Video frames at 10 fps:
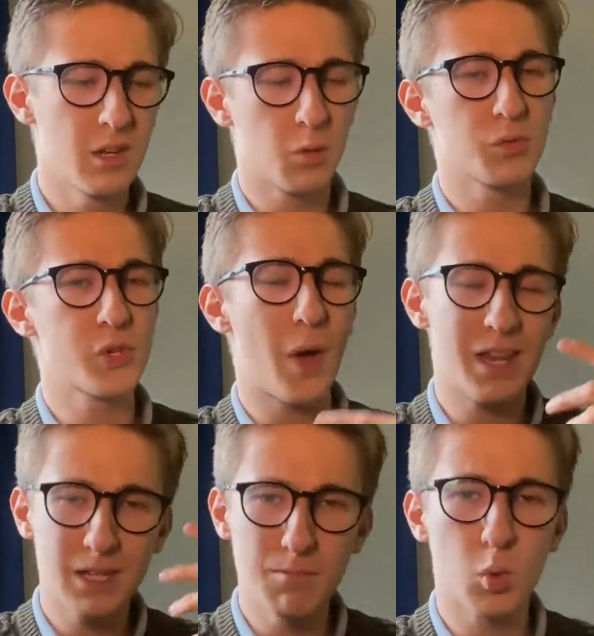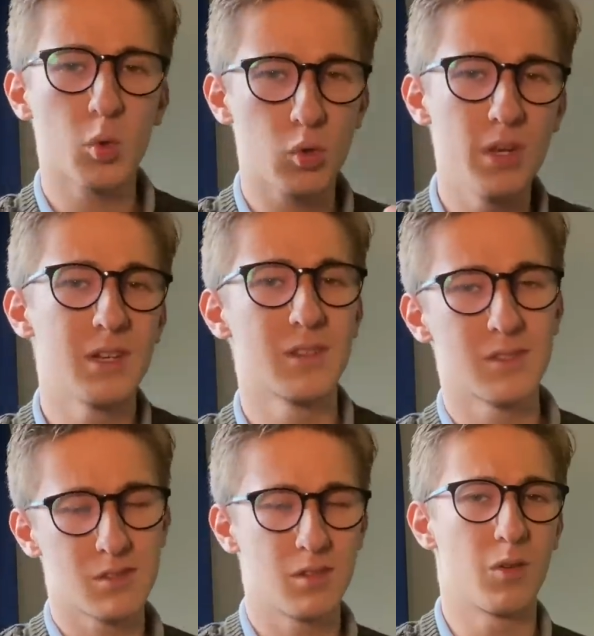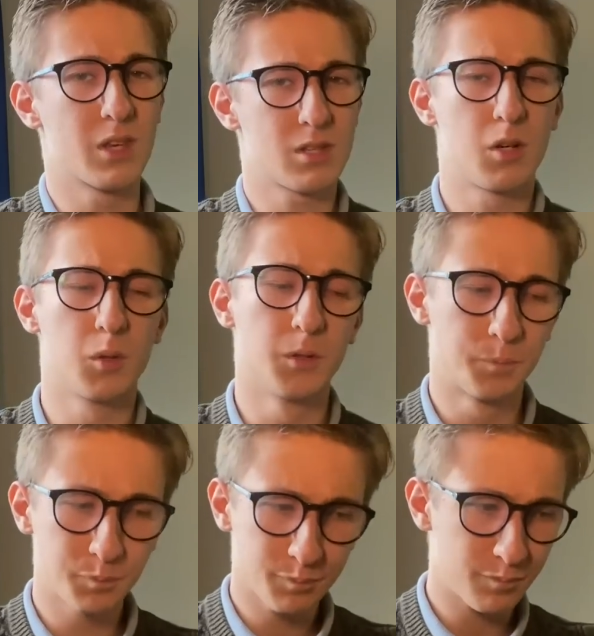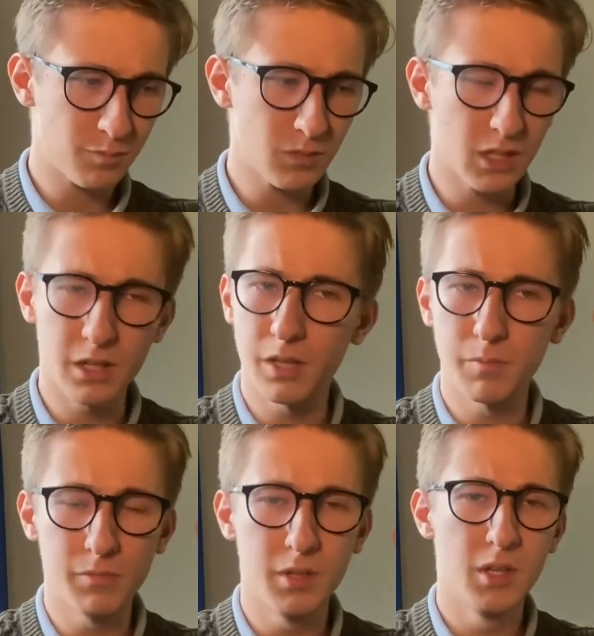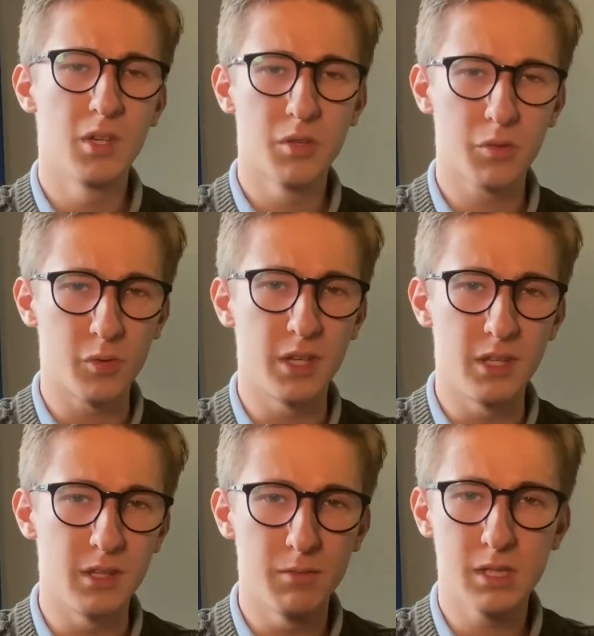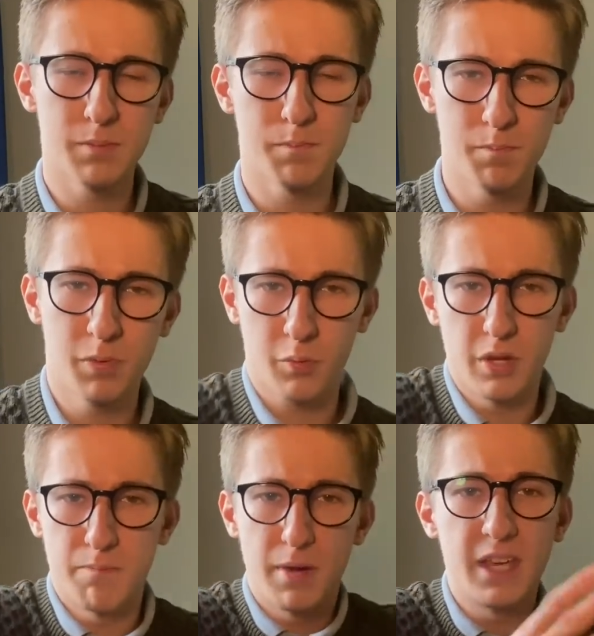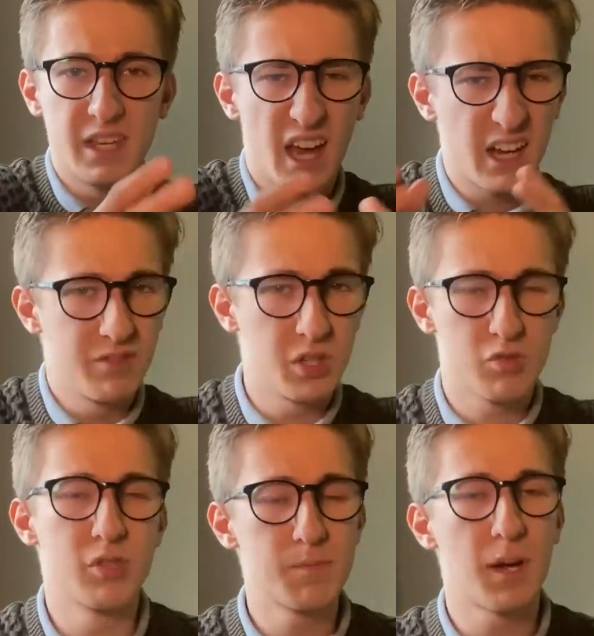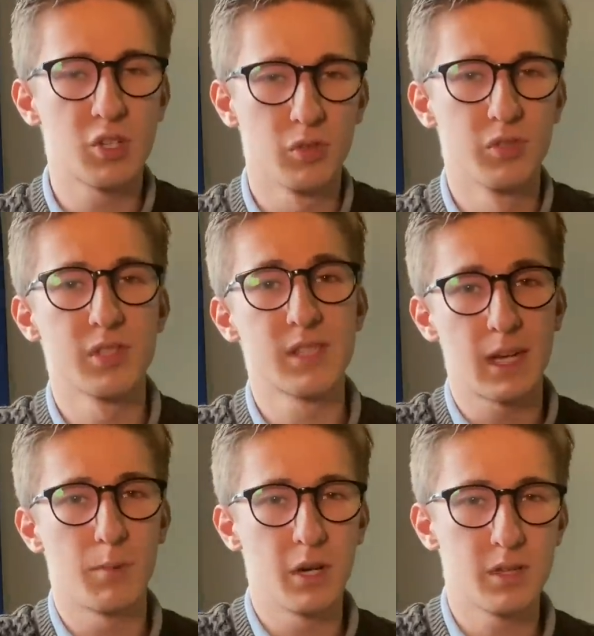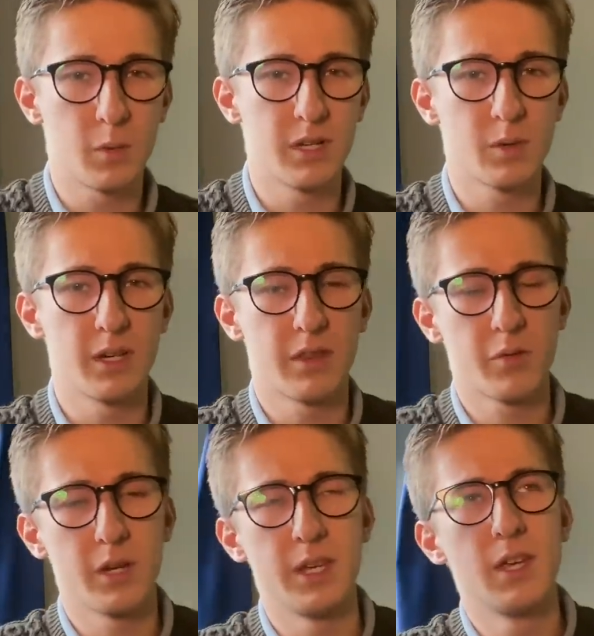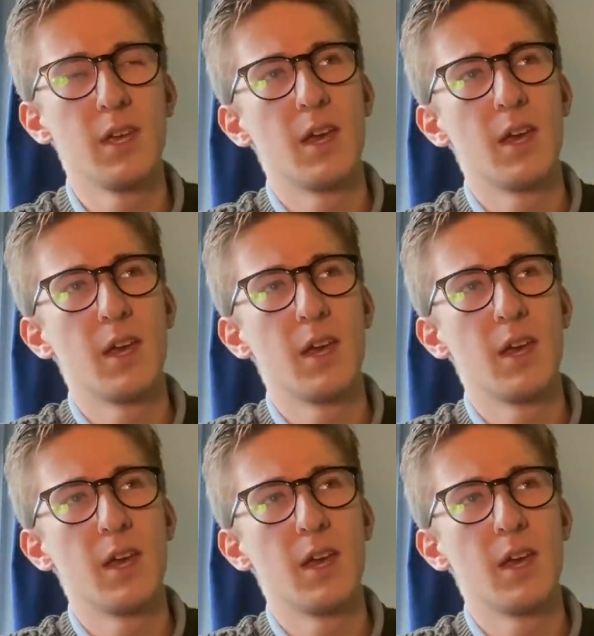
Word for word: Also, adding more credence to this whole um, three three big anniversary specials to celebrate 2023.